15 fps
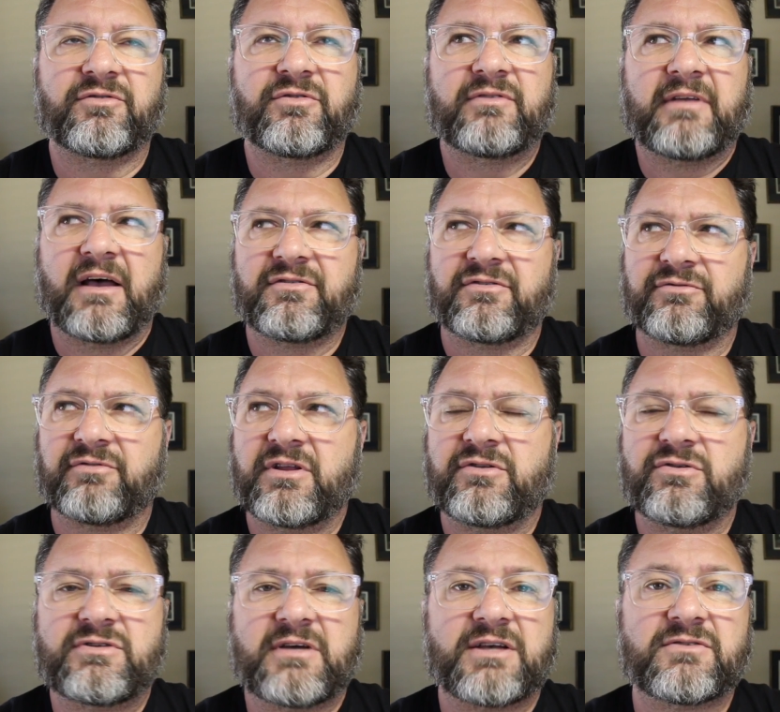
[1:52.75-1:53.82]
two thousand three,
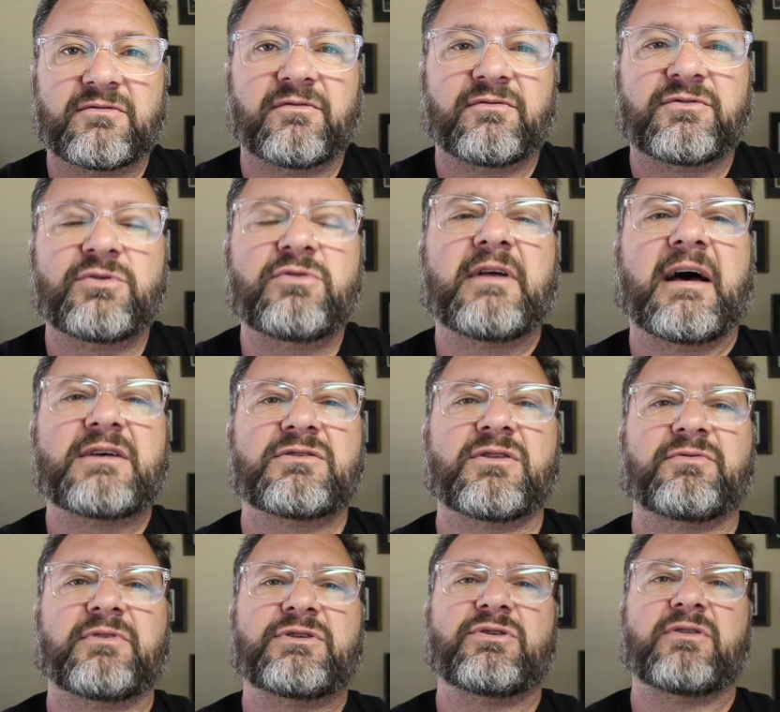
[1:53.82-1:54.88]
two
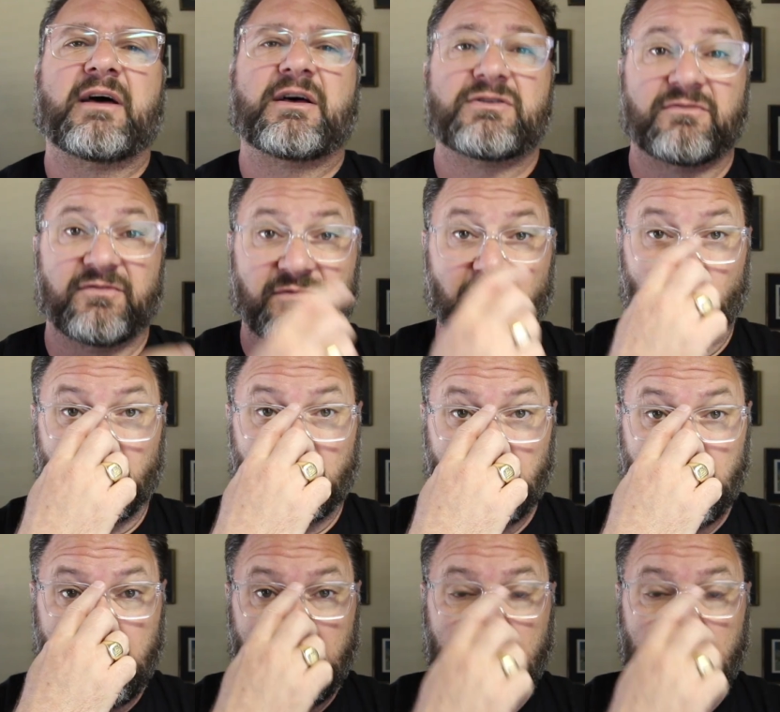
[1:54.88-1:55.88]
thousand four.